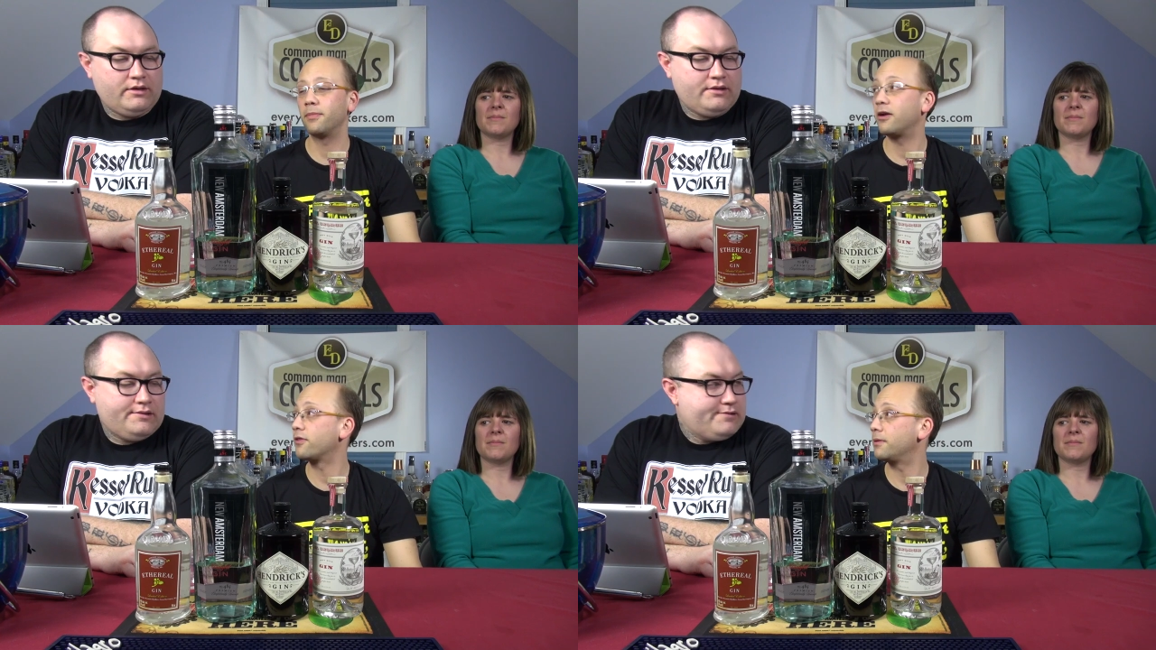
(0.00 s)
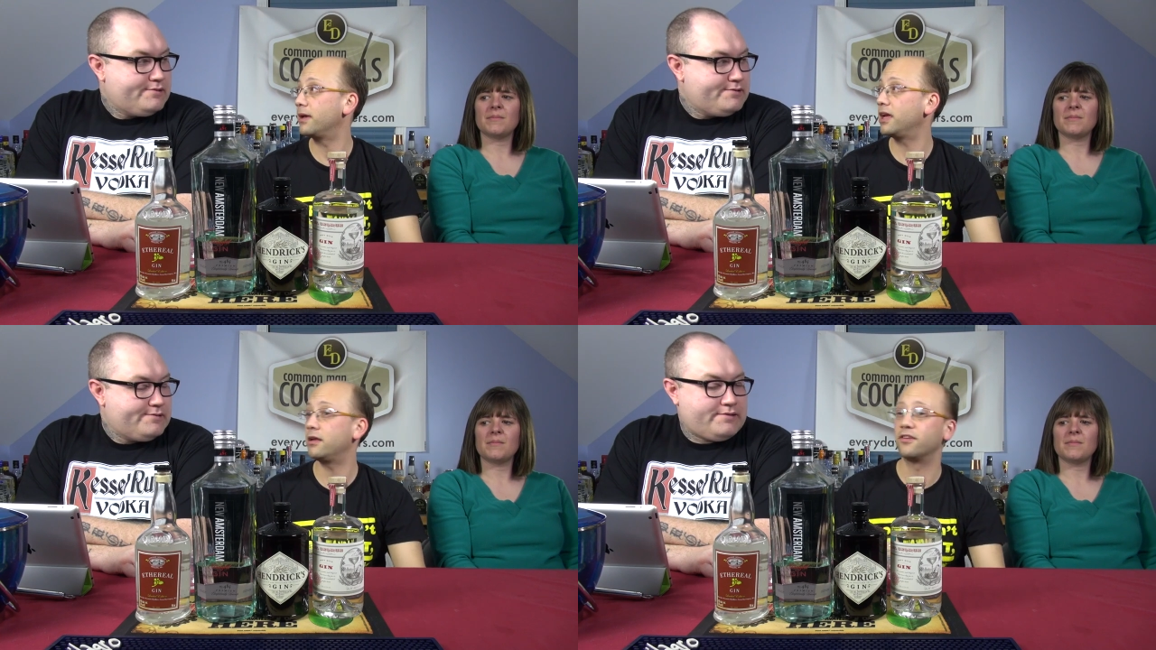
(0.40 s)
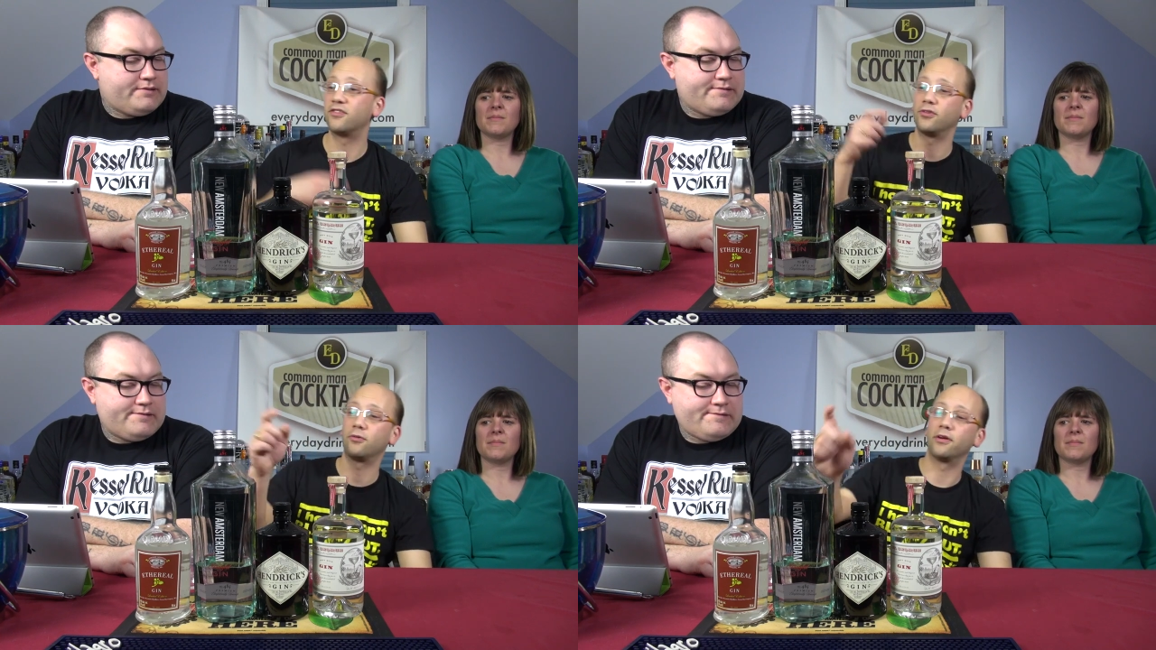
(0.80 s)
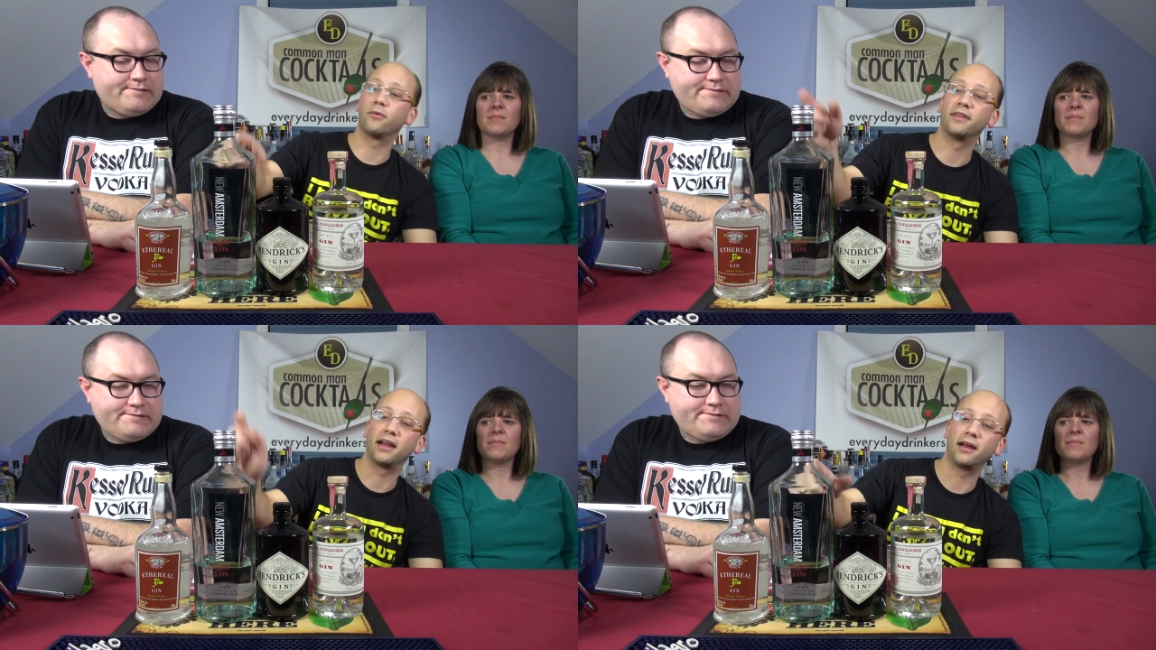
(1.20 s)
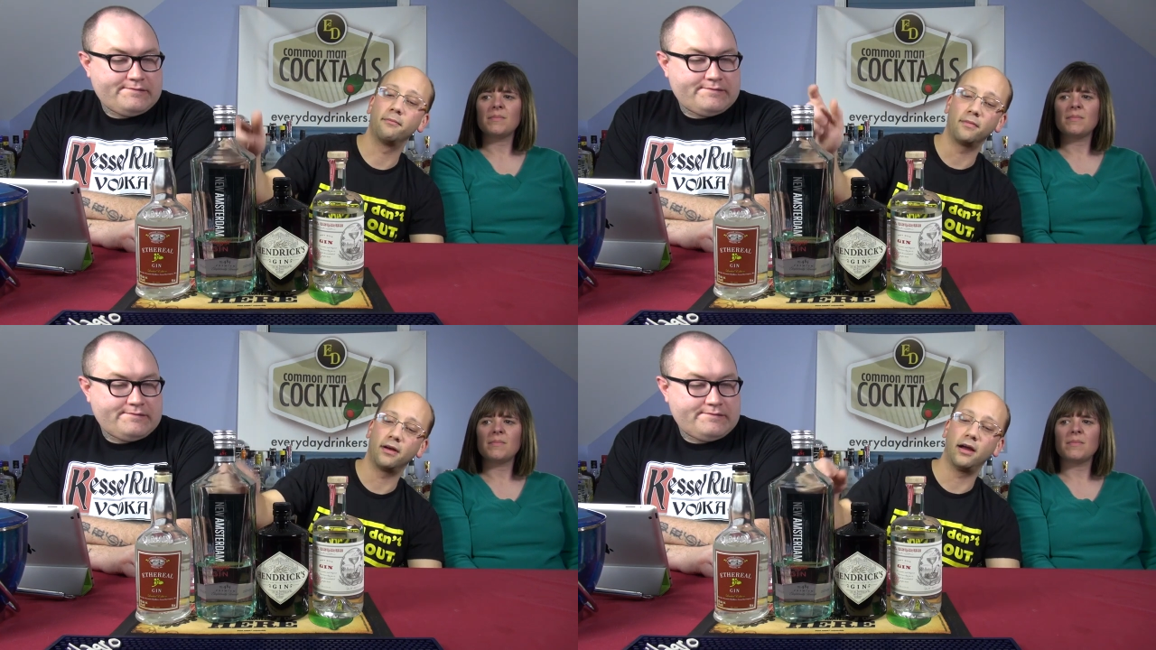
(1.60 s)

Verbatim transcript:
Speaker 1: them better than me. This is the only one that I